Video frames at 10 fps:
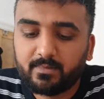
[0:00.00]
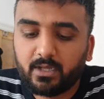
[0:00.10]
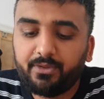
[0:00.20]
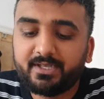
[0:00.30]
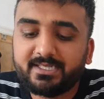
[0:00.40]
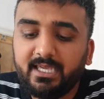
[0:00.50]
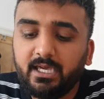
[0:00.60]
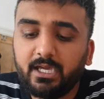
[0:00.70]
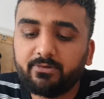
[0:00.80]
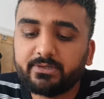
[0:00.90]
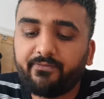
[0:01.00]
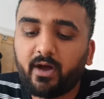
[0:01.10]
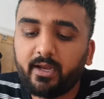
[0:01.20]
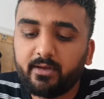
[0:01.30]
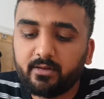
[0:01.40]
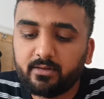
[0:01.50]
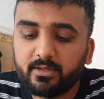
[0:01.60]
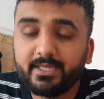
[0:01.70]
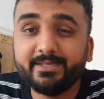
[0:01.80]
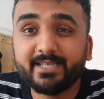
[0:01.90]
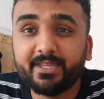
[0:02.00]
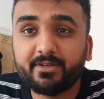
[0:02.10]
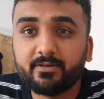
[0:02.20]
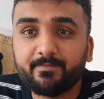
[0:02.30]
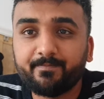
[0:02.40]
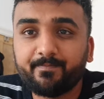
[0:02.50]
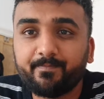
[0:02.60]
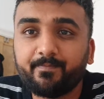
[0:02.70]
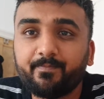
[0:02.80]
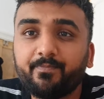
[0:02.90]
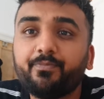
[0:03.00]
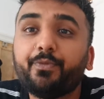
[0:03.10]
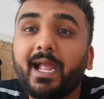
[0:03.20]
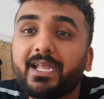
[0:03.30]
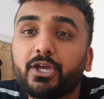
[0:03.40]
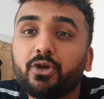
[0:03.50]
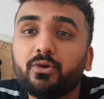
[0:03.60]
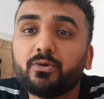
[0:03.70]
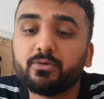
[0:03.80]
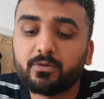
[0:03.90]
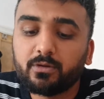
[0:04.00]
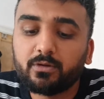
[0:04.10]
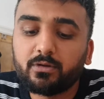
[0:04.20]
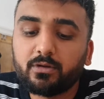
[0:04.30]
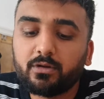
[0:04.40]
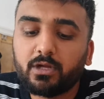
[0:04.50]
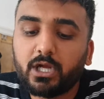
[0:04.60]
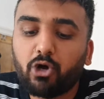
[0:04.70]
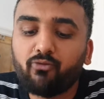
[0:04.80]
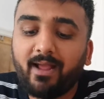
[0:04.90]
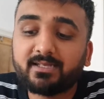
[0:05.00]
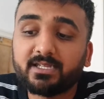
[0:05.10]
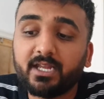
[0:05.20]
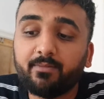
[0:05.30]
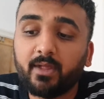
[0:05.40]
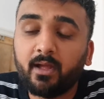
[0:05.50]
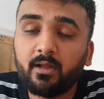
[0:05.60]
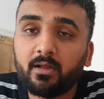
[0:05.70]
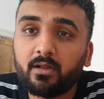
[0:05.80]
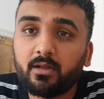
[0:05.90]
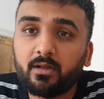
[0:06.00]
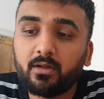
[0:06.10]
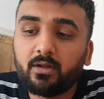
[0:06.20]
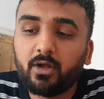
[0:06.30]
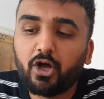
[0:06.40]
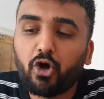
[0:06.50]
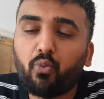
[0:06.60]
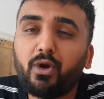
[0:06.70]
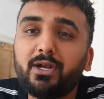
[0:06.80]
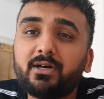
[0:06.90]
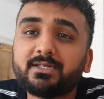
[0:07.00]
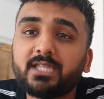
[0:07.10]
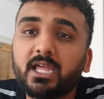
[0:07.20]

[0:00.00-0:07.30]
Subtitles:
On the seat here is fine, he said. Thank you. I rested him there. One last